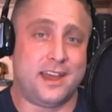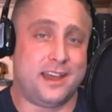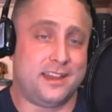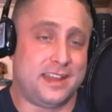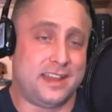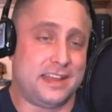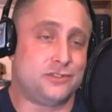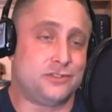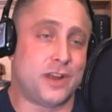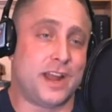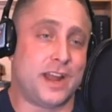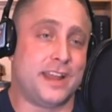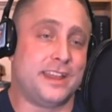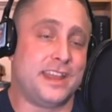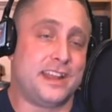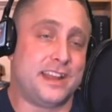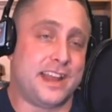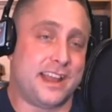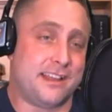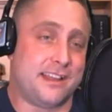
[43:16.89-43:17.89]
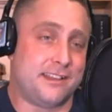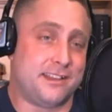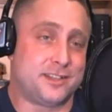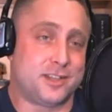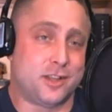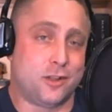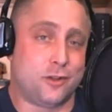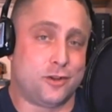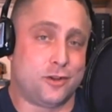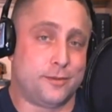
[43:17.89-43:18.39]
they tried. They had
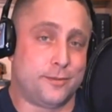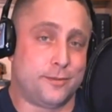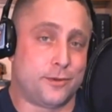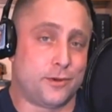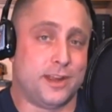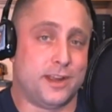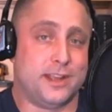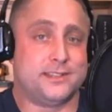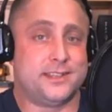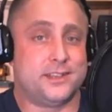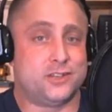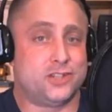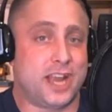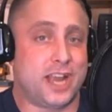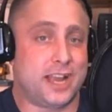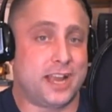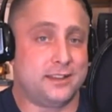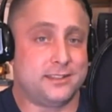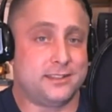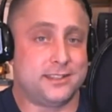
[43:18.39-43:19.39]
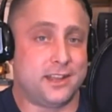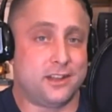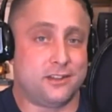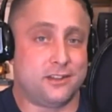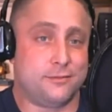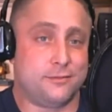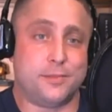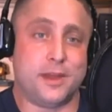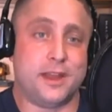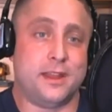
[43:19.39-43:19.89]
Aliens, Colonial Marines that shat
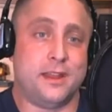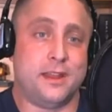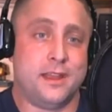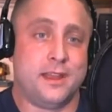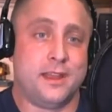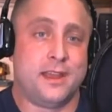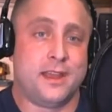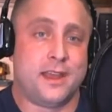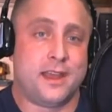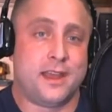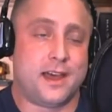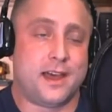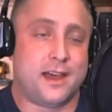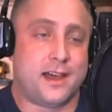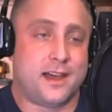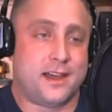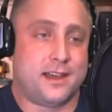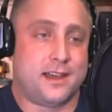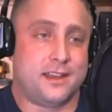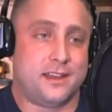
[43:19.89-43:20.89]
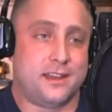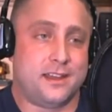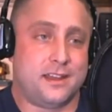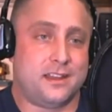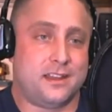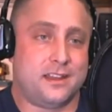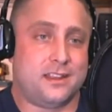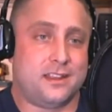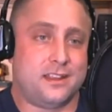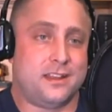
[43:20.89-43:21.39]
itself, but
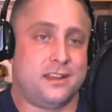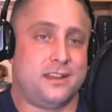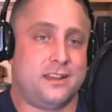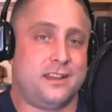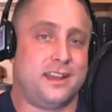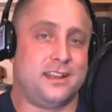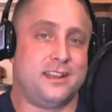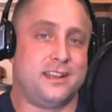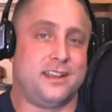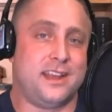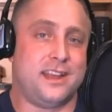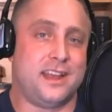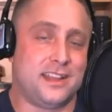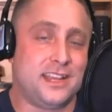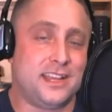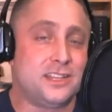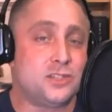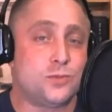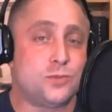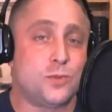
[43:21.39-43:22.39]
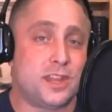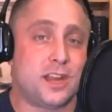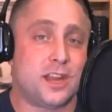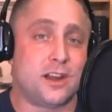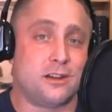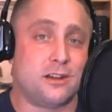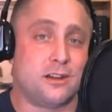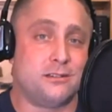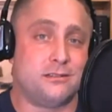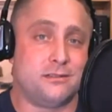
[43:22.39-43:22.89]
at least with
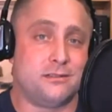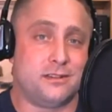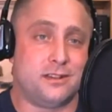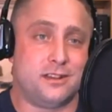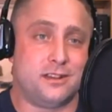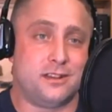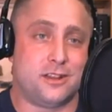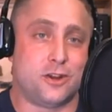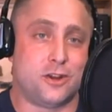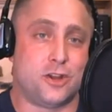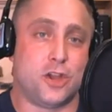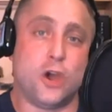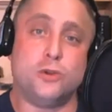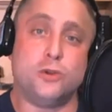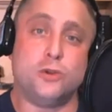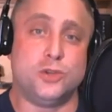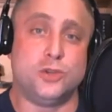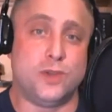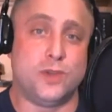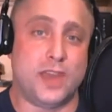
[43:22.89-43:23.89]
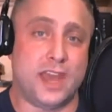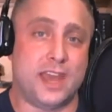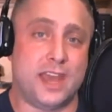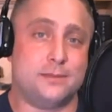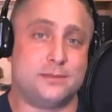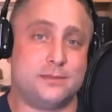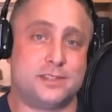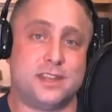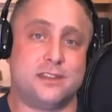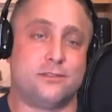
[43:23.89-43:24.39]
their go-to
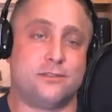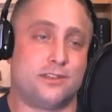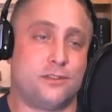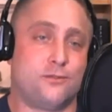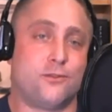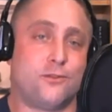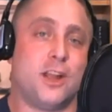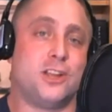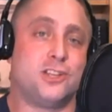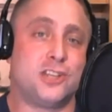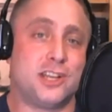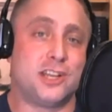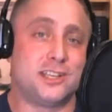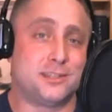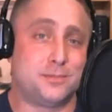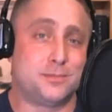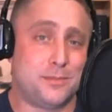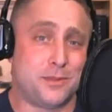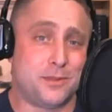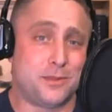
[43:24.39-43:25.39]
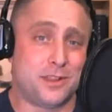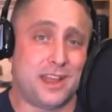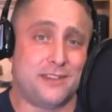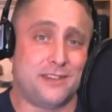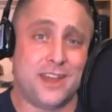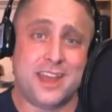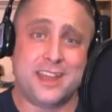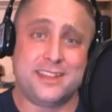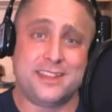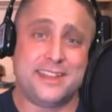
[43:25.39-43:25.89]
games, the franchises people
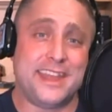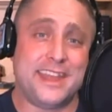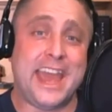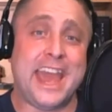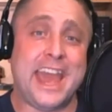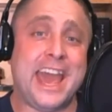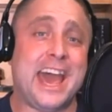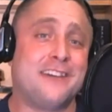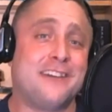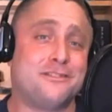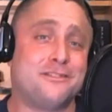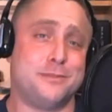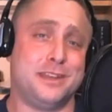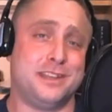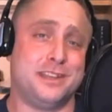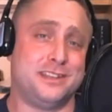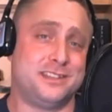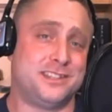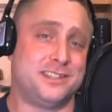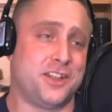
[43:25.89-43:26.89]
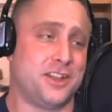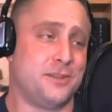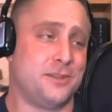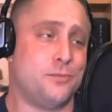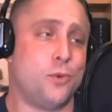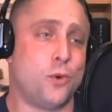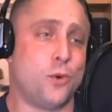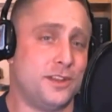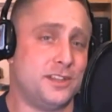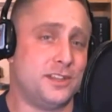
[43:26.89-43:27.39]
love, they have to be selling
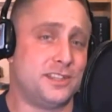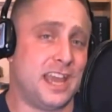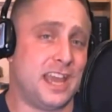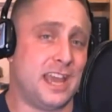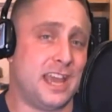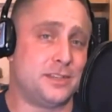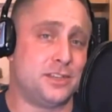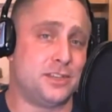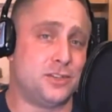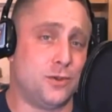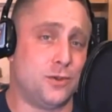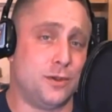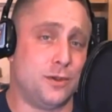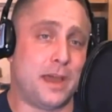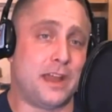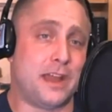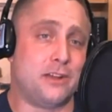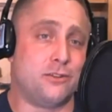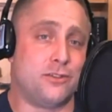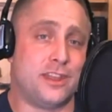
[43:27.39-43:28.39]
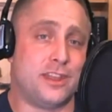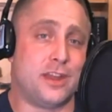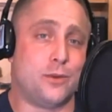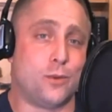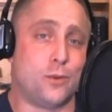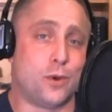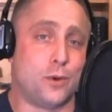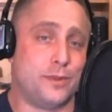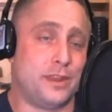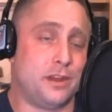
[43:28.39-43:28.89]
more of these games and doing better than they
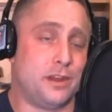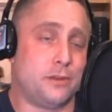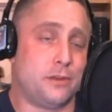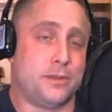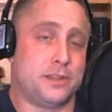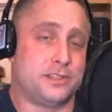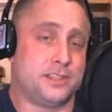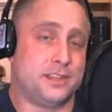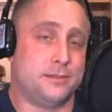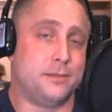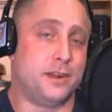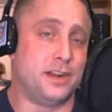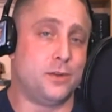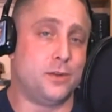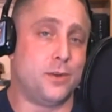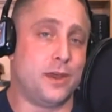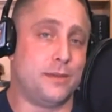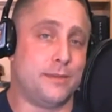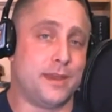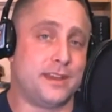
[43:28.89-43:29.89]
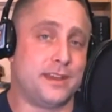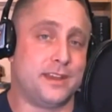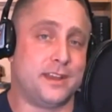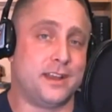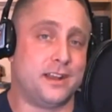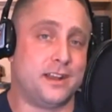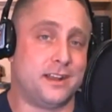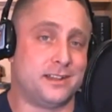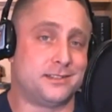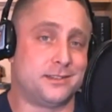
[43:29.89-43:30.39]
were when they were pissing money away making
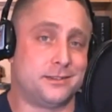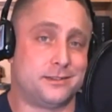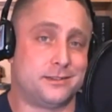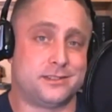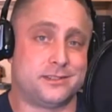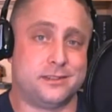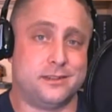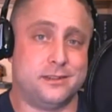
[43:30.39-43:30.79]
consoles.